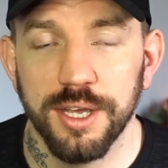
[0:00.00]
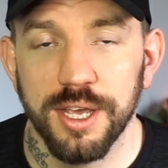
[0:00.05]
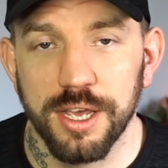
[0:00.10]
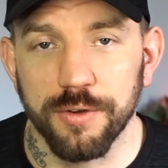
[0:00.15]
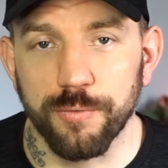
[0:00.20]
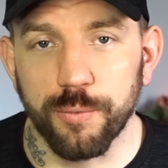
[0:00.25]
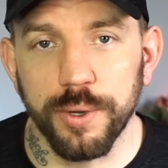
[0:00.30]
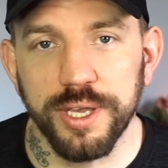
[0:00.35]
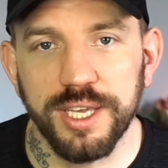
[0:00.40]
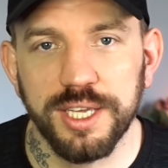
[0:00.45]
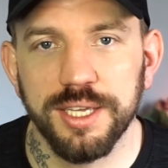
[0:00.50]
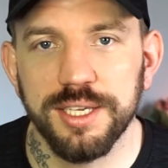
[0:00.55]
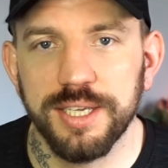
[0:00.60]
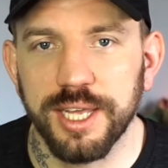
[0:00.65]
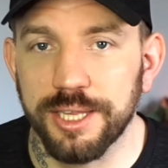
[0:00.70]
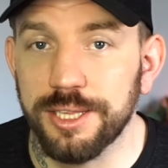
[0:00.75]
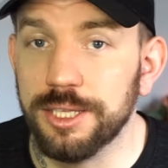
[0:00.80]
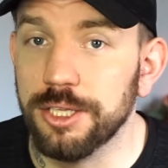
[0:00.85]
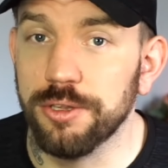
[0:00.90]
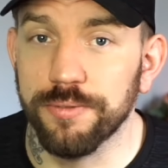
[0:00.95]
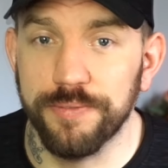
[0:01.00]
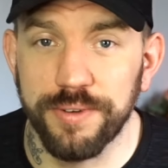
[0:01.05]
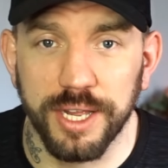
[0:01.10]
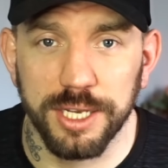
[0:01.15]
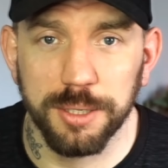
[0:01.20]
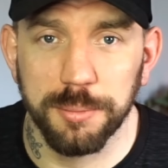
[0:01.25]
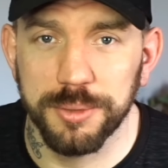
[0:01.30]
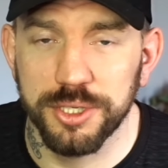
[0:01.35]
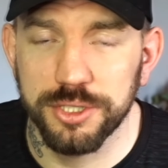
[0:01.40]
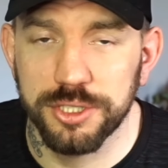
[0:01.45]
If we can get the
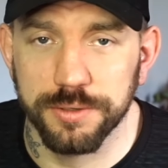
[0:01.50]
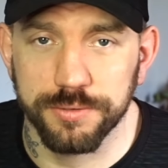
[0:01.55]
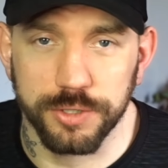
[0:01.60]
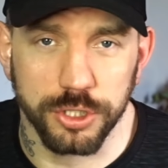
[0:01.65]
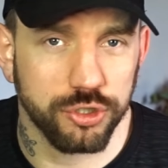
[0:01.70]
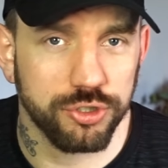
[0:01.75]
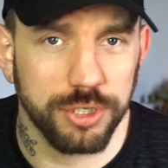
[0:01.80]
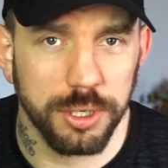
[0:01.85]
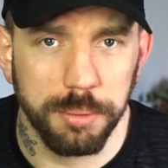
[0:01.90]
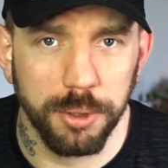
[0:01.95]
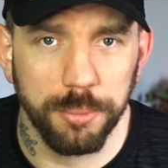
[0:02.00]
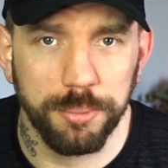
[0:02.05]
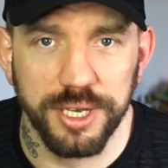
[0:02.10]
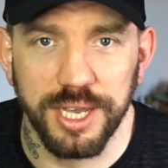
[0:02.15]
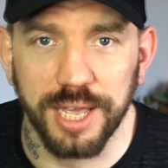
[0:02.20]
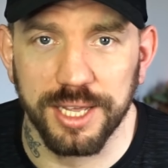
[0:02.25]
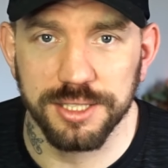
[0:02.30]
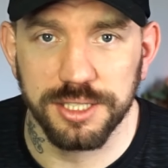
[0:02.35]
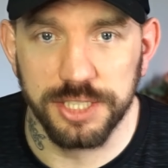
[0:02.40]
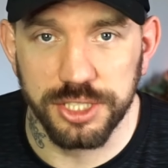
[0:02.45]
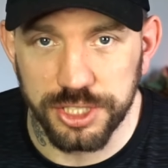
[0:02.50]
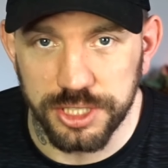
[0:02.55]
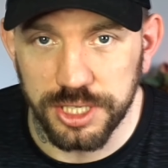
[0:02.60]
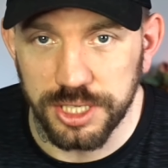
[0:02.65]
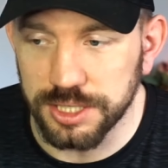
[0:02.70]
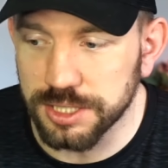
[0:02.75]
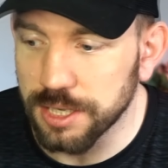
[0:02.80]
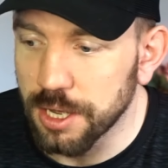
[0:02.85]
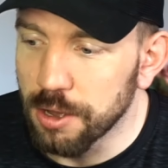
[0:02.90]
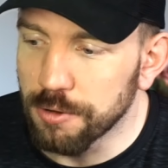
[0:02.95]
development of the Triple B
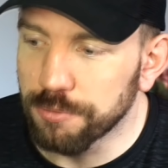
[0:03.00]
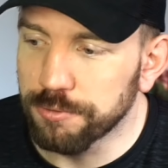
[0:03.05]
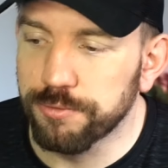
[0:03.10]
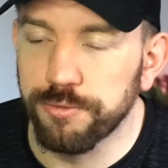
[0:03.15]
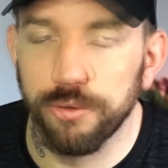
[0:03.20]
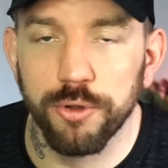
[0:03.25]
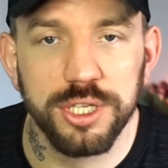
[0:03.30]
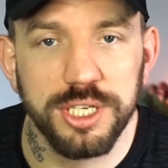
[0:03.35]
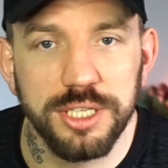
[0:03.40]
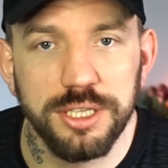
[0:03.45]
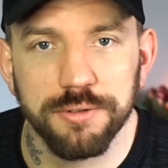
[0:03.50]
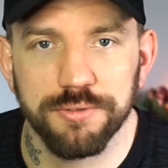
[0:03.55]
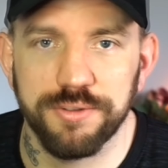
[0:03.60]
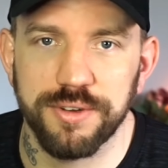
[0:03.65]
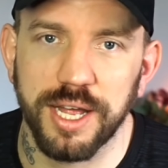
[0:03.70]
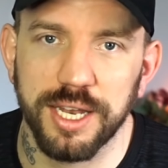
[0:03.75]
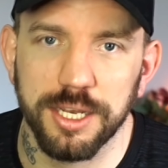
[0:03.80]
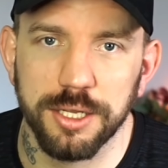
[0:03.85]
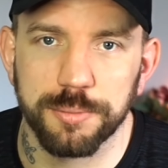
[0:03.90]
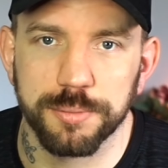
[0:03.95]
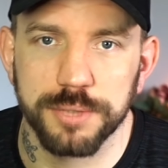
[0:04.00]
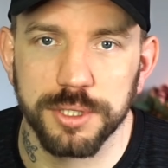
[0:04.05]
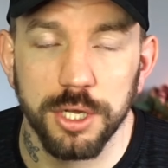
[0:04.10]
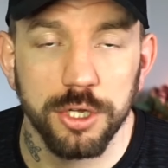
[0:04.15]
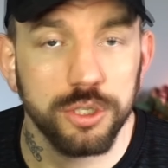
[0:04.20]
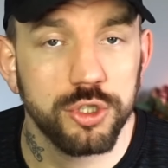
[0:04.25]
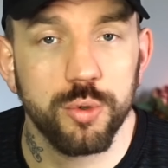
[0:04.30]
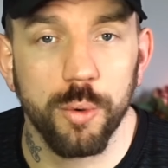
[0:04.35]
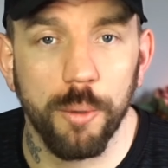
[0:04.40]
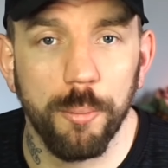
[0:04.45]
Anti-Cheat fully developed
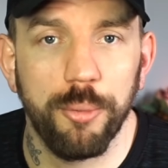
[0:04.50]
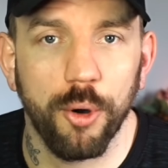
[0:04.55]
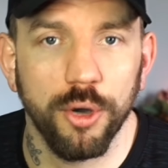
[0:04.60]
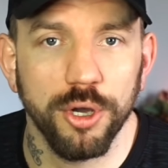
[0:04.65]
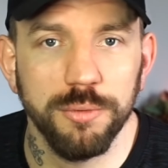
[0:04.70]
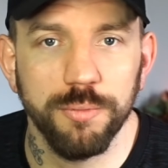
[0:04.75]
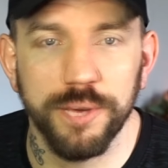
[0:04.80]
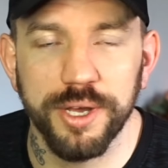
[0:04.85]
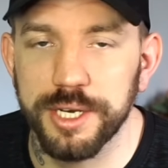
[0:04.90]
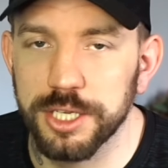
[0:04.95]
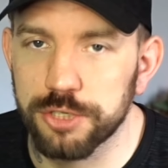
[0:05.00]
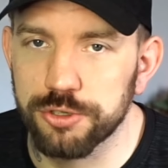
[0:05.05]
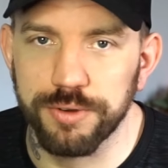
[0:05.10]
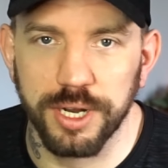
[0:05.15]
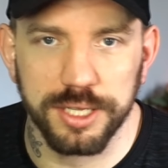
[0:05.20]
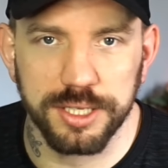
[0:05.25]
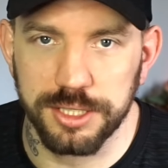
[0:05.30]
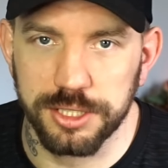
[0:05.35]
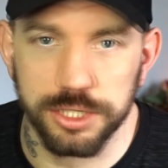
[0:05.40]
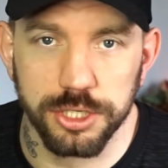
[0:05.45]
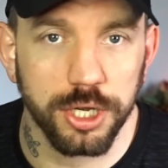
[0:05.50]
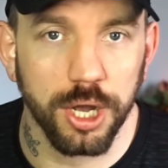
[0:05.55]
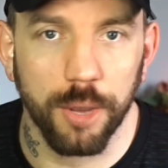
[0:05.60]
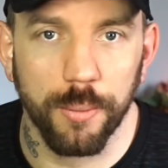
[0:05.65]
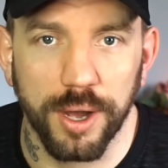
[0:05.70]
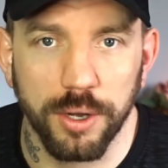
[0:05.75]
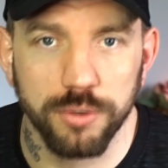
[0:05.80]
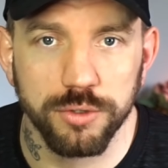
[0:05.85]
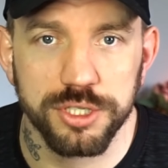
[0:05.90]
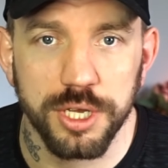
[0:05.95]
to a point where it's ready to go
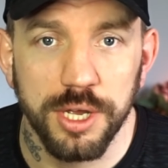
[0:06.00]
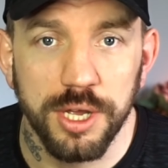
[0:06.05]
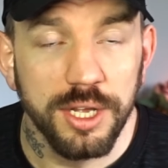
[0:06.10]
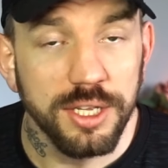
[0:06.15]
out,